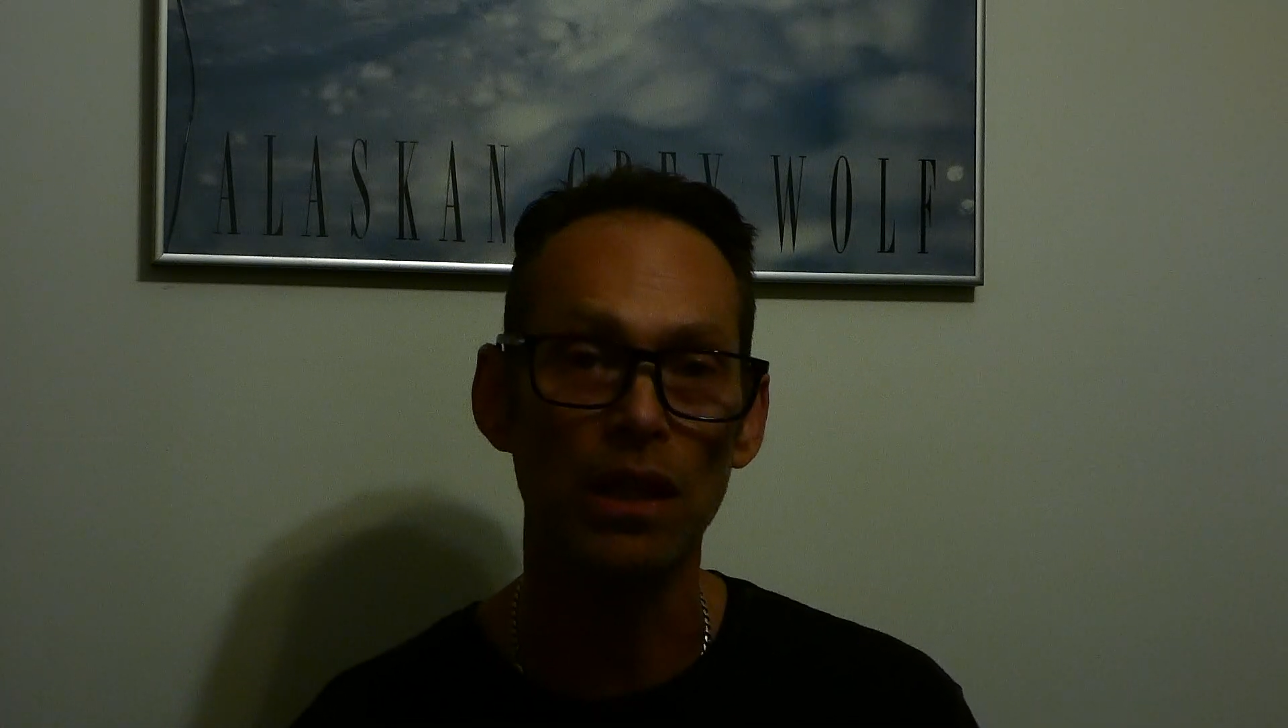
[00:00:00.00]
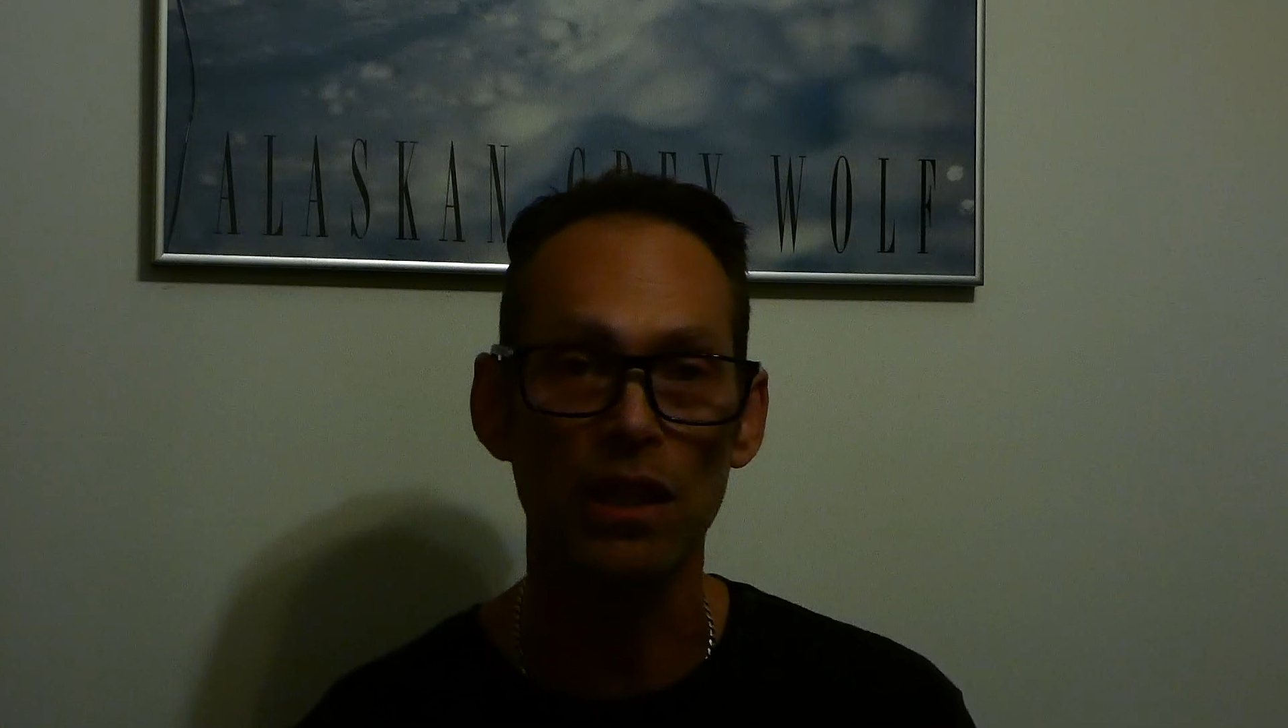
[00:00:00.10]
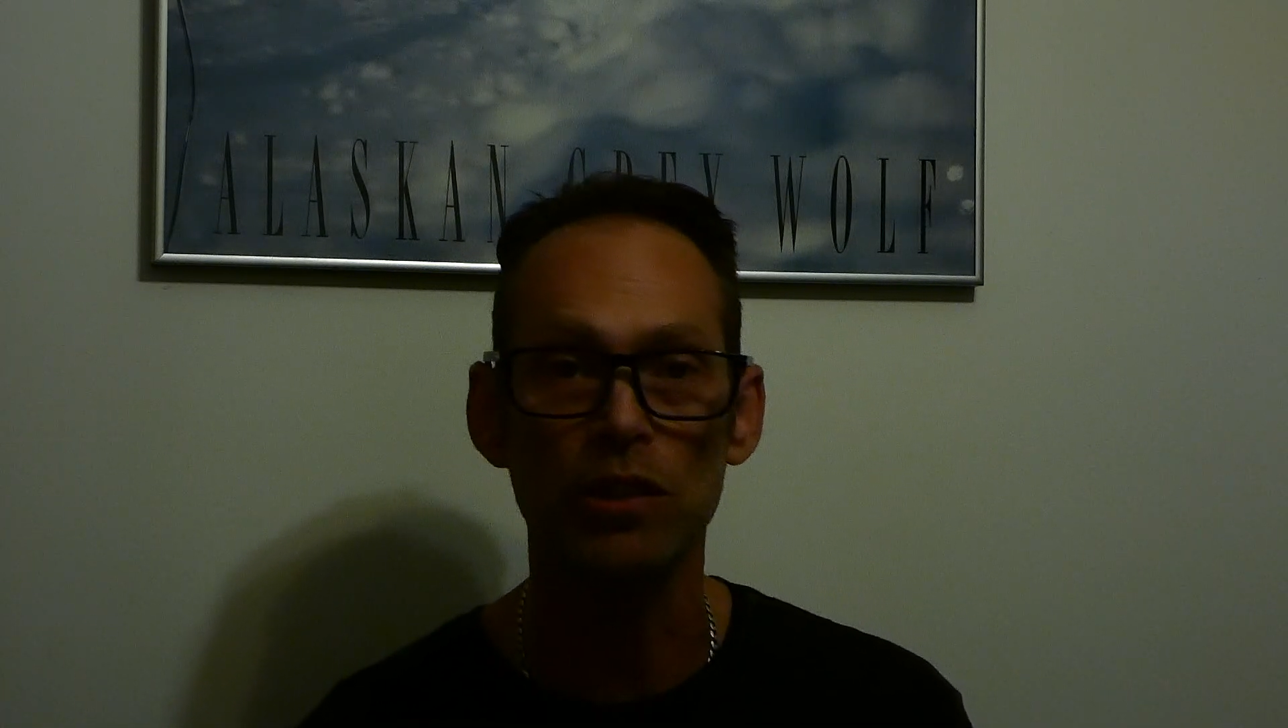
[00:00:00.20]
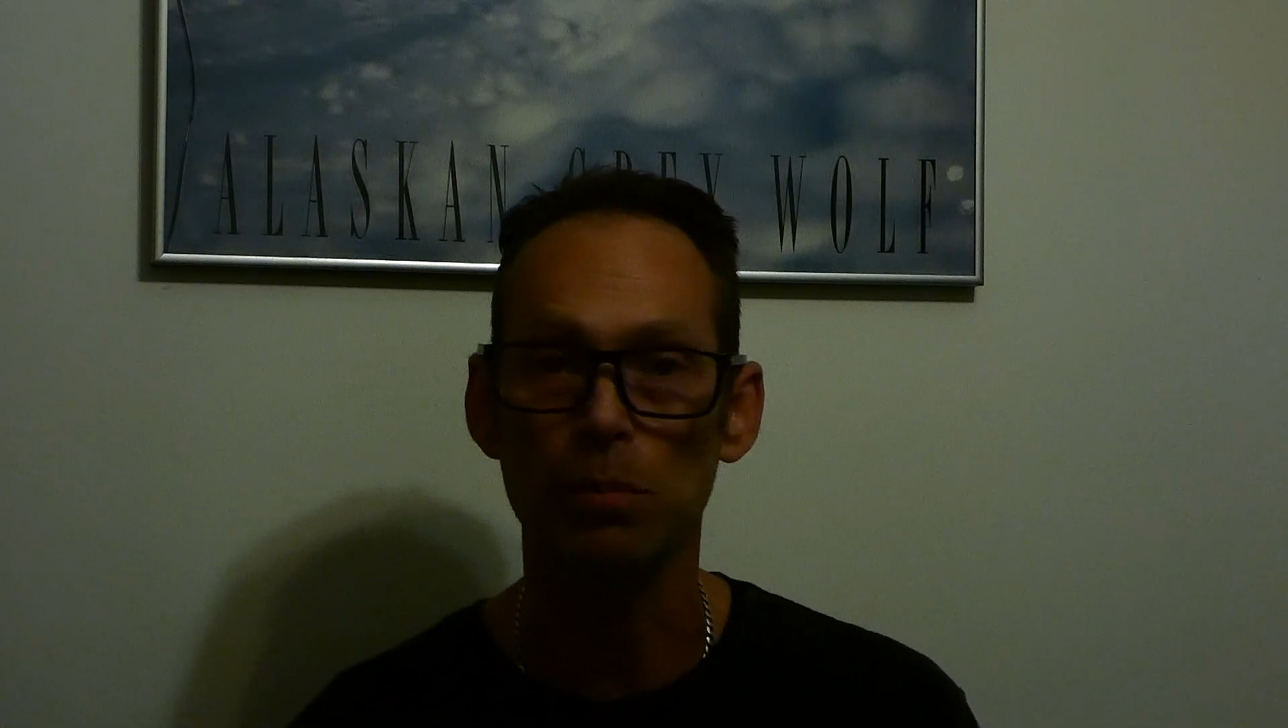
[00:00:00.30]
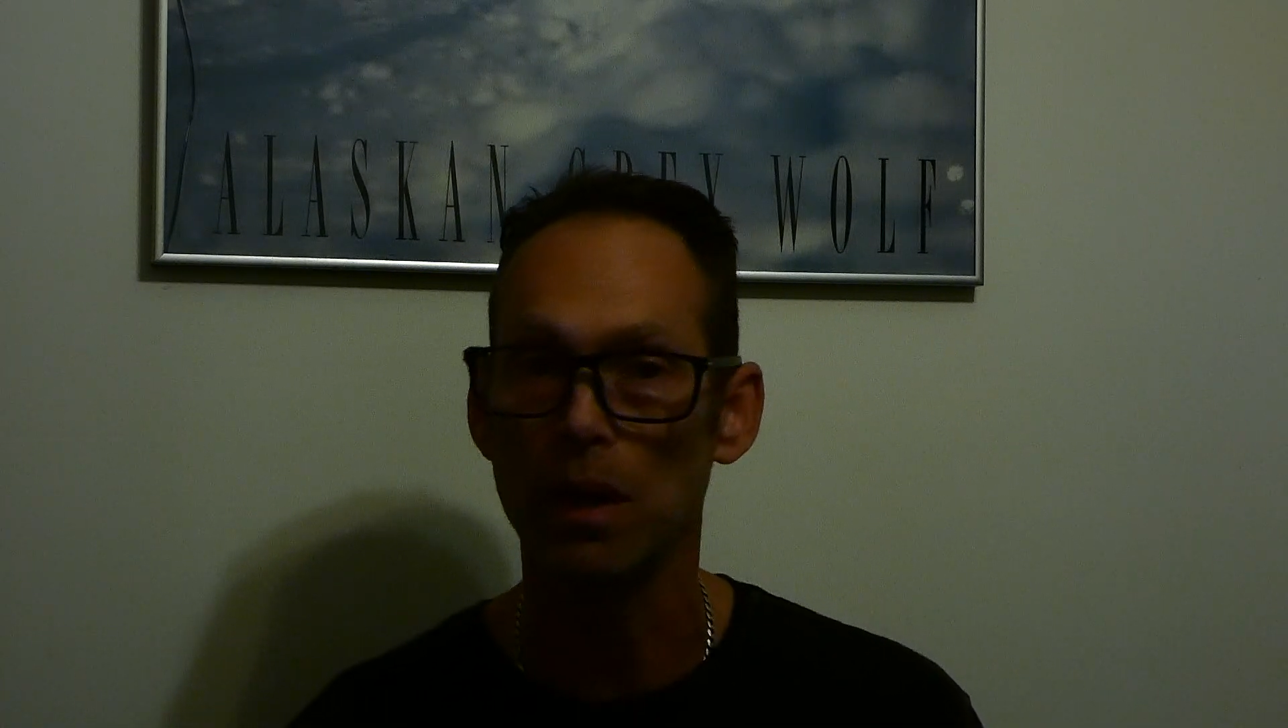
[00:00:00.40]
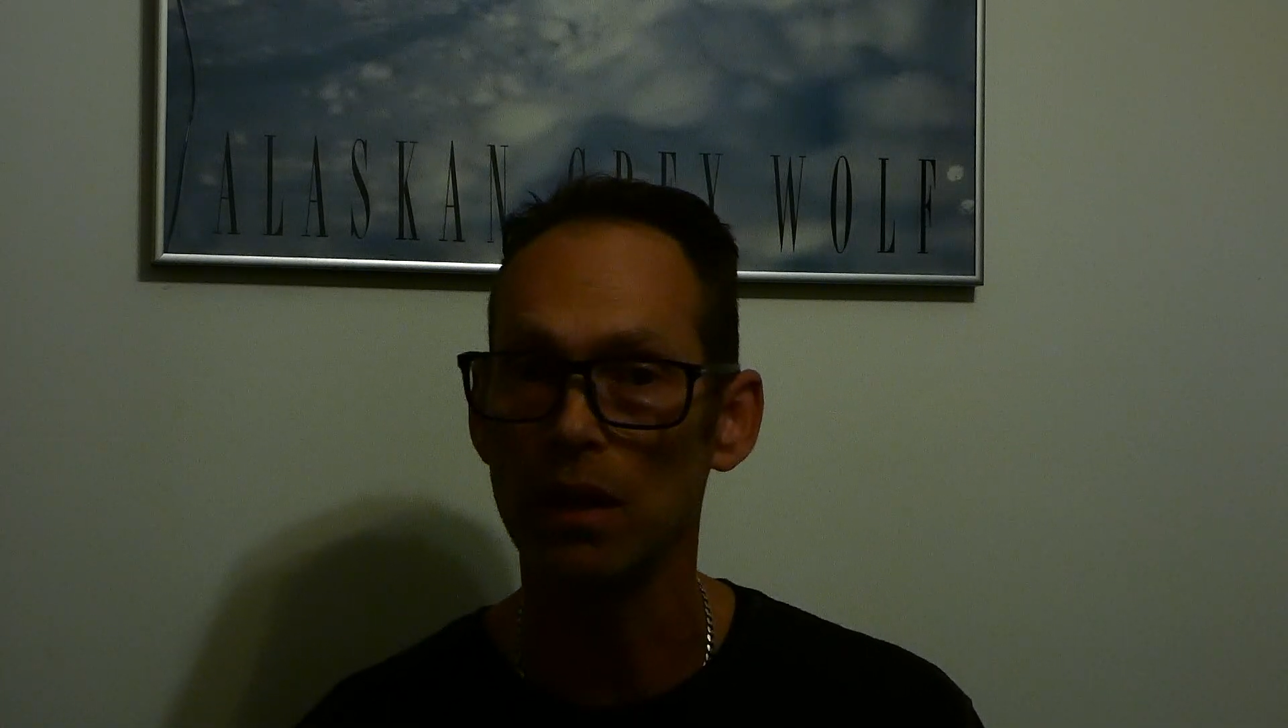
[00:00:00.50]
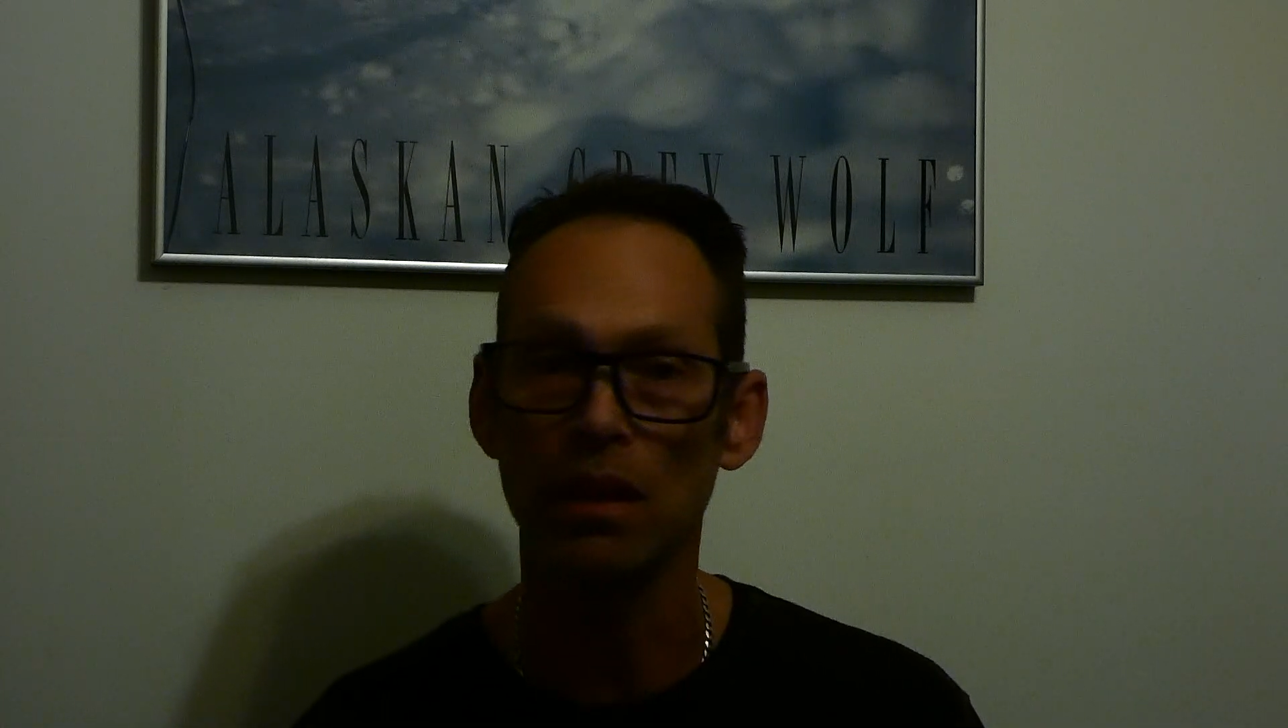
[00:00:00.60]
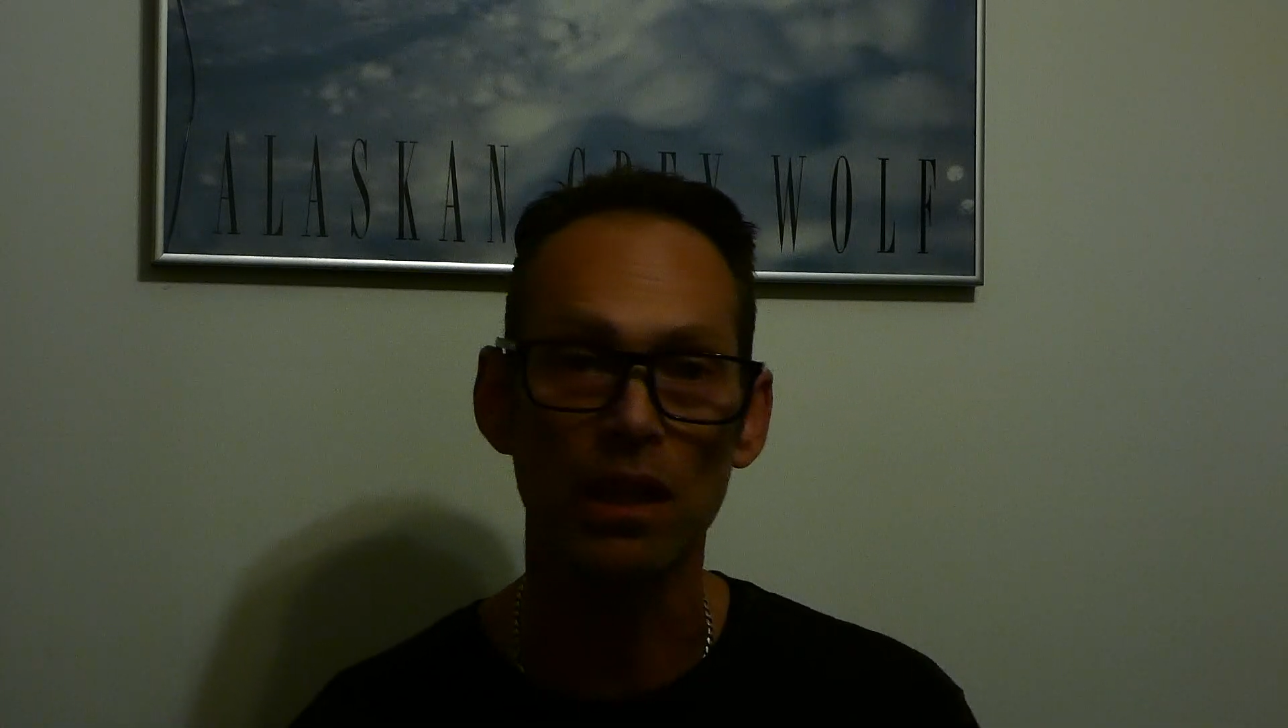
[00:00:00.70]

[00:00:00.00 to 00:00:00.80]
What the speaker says: each month,